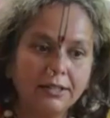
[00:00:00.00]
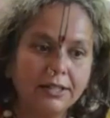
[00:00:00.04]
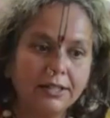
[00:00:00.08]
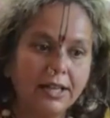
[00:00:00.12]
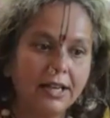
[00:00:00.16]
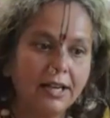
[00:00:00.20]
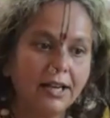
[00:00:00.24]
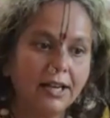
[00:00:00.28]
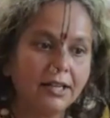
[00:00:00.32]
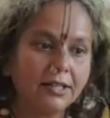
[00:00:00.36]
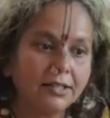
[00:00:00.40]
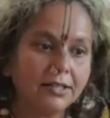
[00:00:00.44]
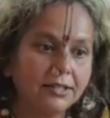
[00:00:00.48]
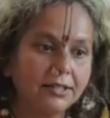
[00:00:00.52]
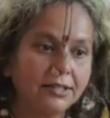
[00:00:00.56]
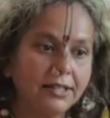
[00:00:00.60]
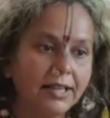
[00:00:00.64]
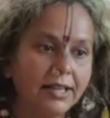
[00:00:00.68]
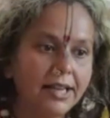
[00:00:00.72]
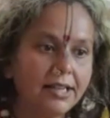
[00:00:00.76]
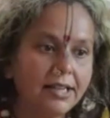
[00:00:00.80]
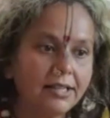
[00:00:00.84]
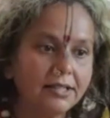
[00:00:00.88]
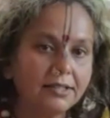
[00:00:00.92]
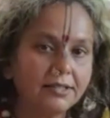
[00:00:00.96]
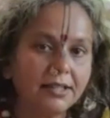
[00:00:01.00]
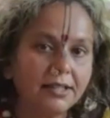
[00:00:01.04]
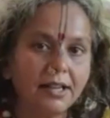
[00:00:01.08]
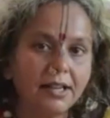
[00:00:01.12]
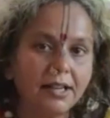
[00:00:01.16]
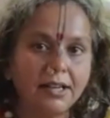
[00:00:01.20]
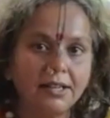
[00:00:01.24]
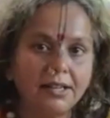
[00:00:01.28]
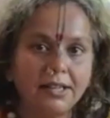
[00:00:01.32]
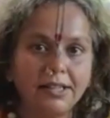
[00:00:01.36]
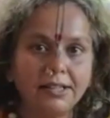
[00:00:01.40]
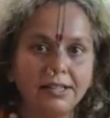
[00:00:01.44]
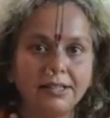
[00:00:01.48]
There are snakes,
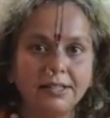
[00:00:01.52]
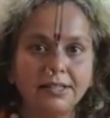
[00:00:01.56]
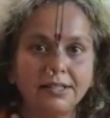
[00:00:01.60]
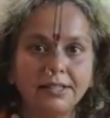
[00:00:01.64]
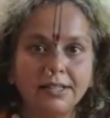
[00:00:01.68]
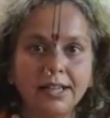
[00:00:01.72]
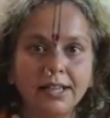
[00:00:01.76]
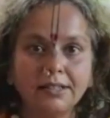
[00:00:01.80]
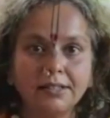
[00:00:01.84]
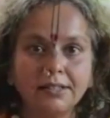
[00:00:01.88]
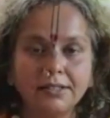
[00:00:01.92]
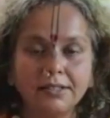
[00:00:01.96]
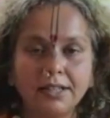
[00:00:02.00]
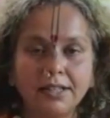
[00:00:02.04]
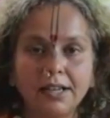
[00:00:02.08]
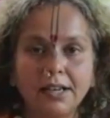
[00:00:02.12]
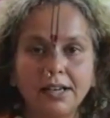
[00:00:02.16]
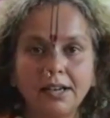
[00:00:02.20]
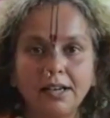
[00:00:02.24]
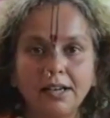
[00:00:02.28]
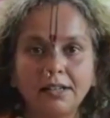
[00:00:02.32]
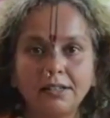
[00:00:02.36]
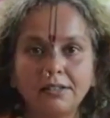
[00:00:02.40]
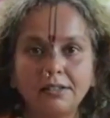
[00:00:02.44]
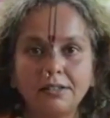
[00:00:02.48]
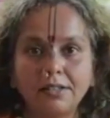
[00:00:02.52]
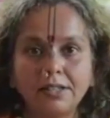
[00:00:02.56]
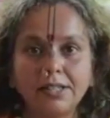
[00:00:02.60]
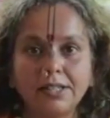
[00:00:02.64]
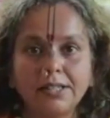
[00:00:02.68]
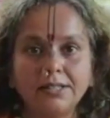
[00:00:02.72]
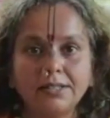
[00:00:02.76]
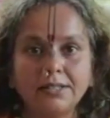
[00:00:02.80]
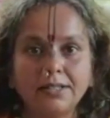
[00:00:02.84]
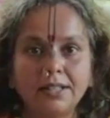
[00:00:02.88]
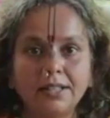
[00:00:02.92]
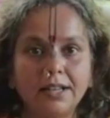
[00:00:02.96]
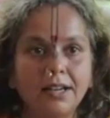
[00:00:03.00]
there are insects, there are
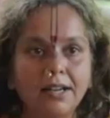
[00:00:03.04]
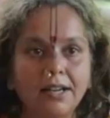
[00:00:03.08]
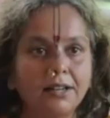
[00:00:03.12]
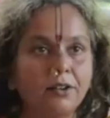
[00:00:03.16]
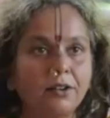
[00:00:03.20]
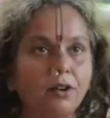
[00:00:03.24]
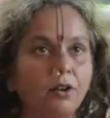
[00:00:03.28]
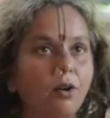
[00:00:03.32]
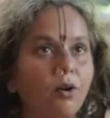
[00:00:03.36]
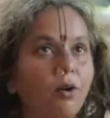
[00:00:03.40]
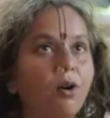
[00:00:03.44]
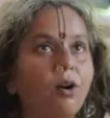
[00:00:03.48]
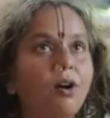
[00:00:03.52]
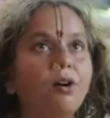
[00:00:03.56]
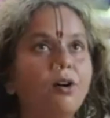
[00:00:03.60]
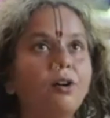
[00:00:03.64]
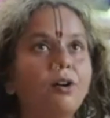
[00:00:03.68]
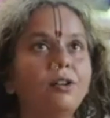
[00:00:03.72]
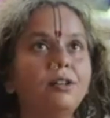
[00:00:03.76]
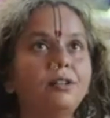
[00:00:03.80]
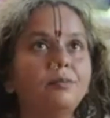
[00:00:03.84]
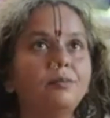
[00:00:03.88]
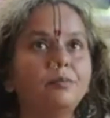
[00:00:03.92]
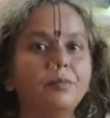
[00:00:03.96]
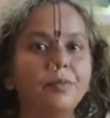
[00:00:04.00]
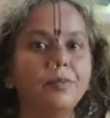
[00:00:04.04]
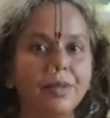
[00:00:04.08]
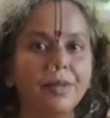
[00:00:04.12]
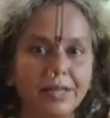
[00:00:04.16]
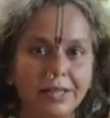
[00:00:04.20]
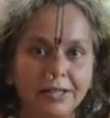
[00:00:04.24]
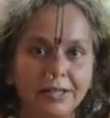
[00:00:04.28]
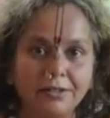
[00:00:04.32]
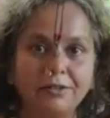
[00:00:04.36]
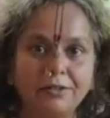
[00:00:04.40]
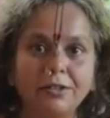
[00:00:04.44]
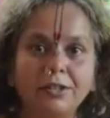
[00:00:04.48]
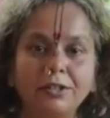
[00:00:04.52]
trees, there are all
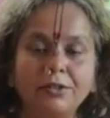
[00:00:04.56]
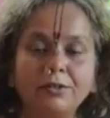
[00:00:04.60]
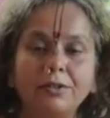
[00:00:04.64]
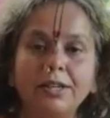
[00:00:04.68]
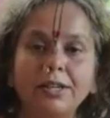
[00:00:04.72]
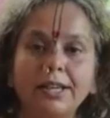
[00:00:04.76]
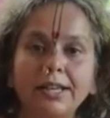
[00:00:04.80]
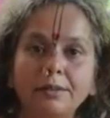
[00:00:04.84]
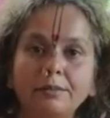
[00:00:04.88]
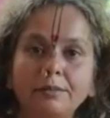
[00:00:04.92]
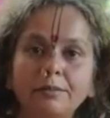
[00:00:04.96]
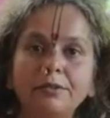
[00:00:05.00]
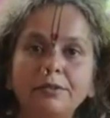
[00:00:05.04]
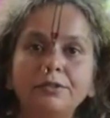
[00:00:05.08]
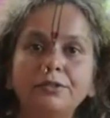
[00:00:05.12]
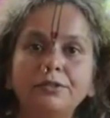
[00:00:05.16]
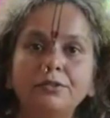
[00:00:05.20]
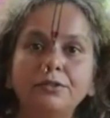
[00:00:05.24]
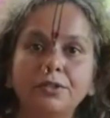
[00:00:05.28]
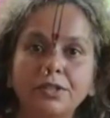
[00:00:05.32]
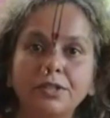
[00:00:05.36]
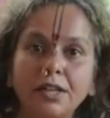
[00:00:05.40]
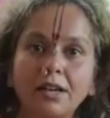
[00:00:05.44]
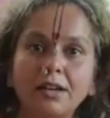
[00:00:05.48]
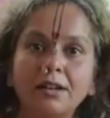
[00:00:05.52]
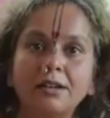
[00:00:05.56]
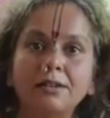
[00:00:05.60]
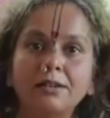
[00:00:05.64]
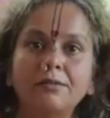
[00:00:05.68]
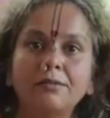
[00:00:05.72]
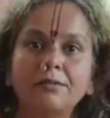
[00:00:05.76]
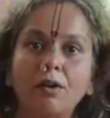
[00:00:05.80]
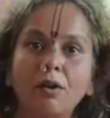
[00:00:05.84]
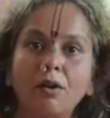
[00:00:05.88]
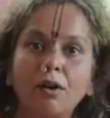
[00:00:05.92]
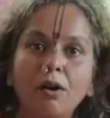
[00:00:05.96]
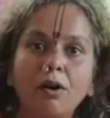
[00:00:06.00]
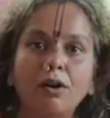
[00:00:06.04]
beings. When you are able to
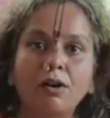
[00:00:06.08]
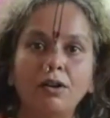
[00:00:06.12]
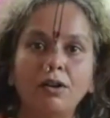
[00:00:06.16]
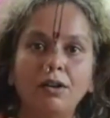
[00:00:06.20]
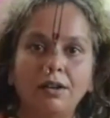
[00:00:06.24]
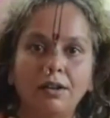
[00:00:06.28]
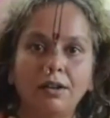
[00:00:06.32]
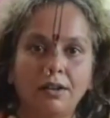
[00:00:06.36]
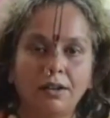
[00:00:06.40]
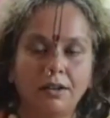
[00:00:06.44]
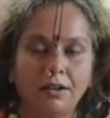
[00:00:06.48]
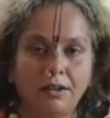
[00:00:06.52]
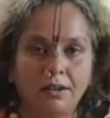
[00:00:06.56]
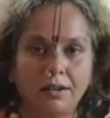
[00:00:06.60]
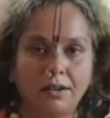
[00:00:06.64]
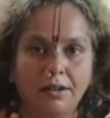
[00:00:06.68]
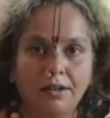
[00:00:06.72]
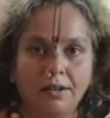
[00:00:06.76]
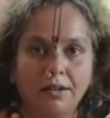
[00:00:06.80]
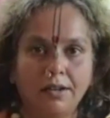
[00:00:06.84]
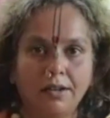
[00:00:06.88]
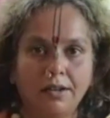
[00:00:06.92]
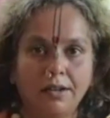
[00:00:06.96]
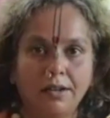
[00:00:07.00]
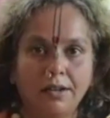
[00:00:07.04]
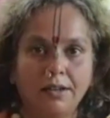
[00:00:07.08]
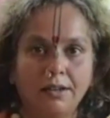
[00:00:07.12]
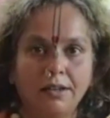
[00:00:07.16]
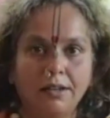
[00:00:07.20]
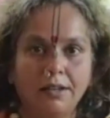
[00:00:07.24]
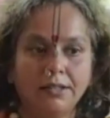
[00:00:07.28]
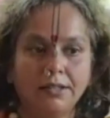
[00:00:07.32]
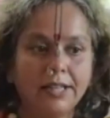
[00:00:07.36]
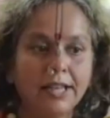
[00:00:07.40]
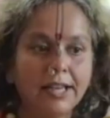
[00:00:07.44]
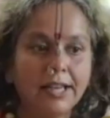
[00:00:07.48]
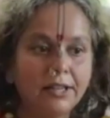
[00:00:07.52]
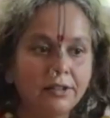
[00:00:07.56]
serve all,
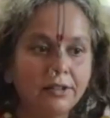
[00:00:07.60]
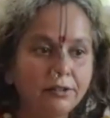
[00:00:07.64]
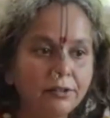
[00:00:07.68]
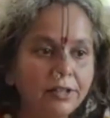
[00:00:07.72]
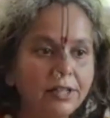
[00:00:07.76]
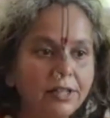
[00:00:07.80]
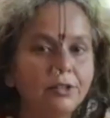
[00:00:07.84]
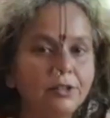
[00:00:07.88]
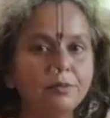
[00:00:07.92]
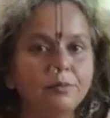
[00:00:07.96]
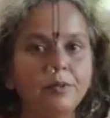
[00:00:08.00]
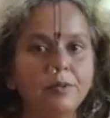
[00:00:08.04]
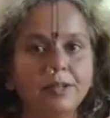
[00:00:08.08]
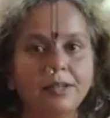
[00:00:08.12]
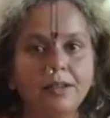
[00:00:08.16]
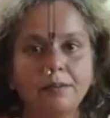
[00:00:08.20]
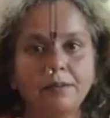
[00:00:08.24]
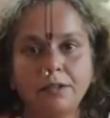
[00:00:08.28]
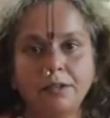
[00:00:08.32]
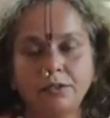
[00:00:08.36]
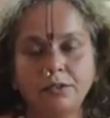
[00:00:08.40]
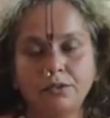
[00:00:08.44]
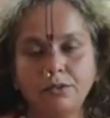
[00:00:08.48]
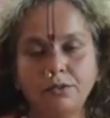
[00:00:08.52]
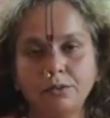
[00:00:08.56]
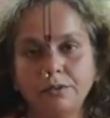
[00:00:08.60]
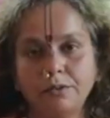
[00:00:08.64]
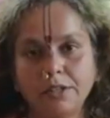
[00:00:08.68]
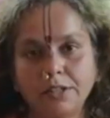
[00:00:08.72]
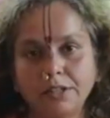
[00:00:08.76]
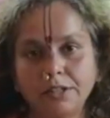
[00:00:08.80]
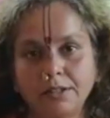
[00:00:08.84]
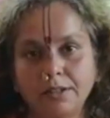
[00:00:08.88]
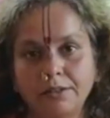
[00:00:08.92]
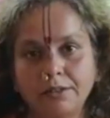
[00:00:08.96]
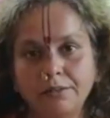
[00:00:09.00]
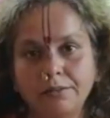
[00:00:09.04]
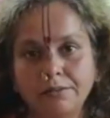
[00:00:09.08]
then only you become a true
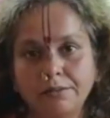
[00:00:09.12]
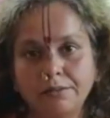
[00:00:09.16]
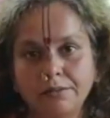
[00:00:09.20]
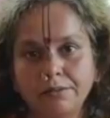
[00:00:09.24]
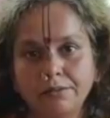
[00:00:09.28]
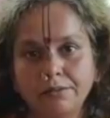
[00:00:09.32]
Vaishnava.